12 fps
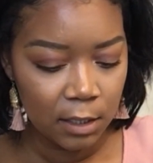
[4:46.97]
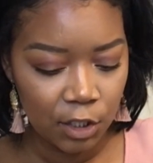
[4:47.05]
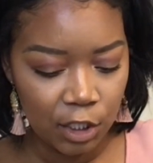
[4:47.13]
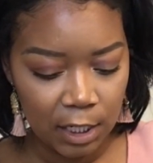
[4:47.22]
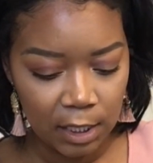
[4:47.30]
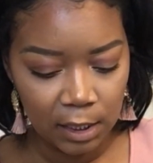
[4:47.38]

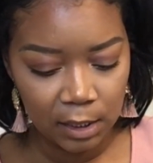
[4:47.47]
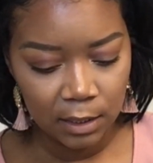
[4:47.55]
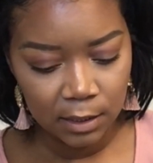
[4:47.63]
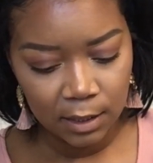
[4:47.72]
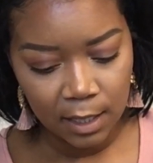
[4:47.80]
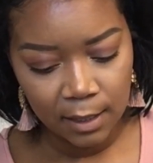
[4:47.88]

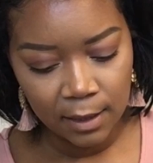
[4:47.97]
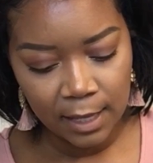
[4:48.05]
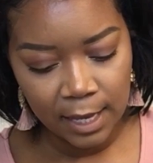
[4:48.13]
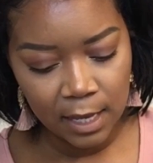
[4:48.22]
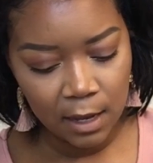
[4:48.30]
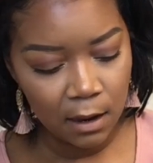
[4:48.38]
jeans, and
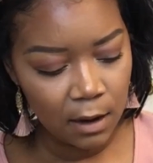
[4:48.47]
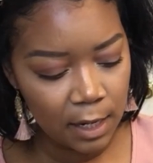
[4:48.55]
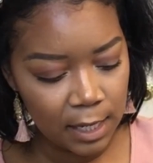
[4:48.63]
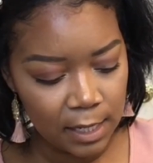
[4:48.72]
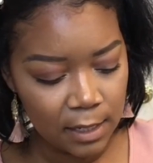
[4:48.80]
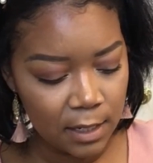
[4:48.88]
they are
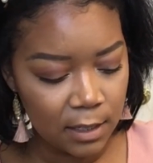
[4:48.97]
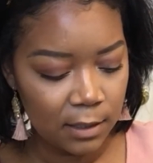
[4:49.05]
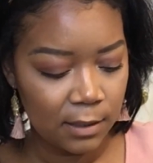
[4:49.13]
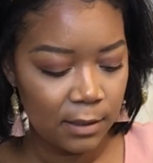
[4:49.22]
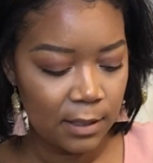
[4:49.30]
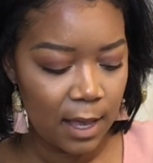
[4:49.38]
in a
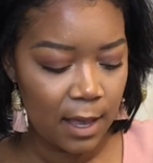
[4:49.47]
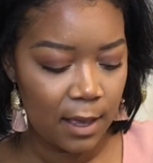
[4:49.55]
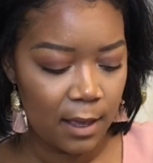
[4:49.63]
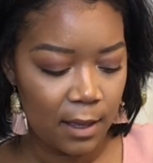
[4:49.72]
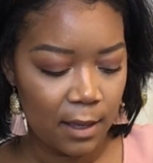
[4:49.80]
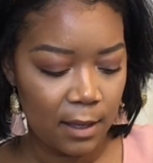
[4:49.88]

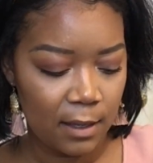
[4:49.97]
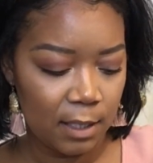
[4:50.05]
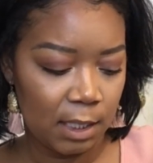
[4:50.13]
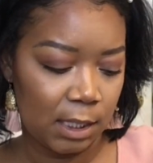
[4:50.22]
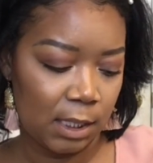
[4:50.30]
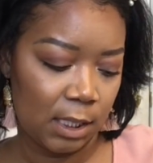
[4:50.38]

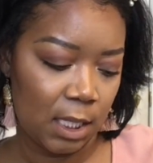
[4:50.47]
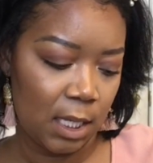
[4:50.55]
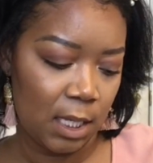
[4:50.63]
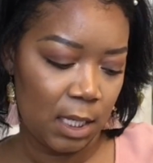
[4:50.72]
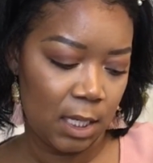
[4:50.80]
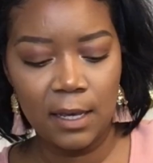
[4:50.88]
size,
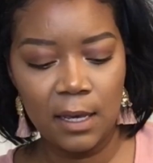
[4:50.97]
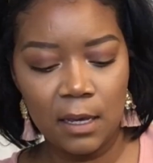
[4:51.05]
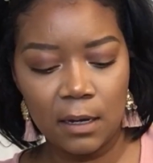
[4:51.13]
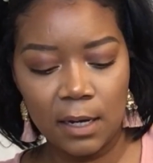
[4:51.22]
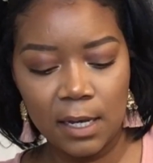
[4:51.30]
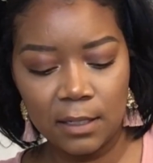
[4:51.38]

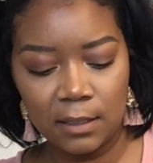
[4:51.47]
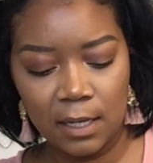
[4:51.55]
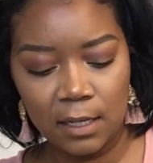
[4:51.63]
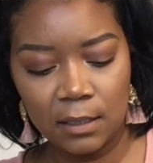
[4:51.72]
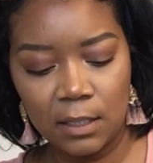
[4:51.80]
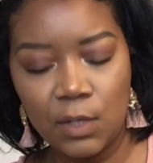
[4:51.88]
here it
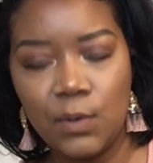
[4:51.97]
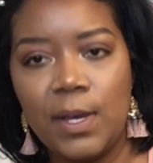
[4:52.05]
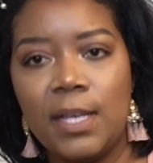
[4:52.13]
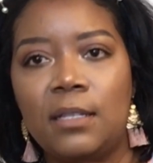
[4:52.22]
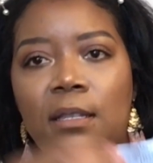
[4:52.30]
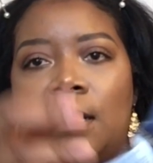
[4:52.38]
says
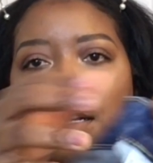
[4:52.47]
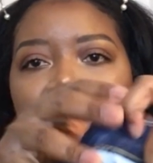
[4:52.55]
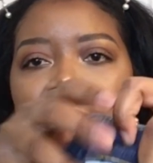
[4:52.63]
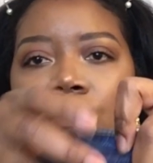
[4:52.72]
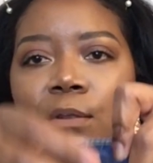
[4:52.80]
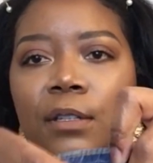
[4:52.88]
US
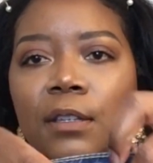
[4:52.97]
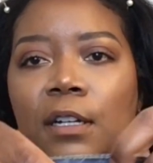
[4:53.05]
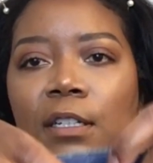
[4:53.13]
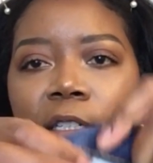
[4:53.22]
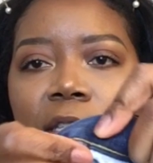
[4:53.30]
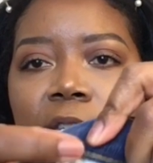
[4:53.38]

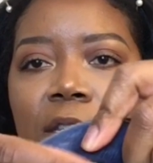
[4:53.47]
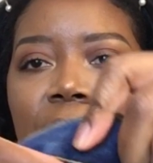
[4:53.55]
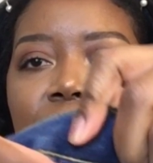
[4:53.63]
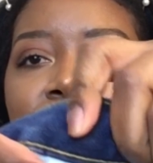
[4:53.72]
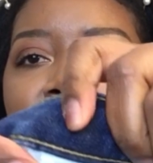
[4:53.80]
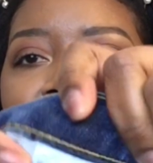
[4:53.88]

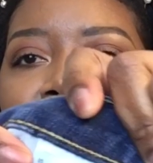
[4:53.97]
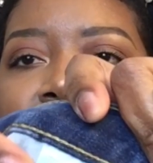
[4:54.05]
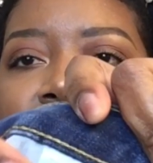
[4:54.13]
34-32.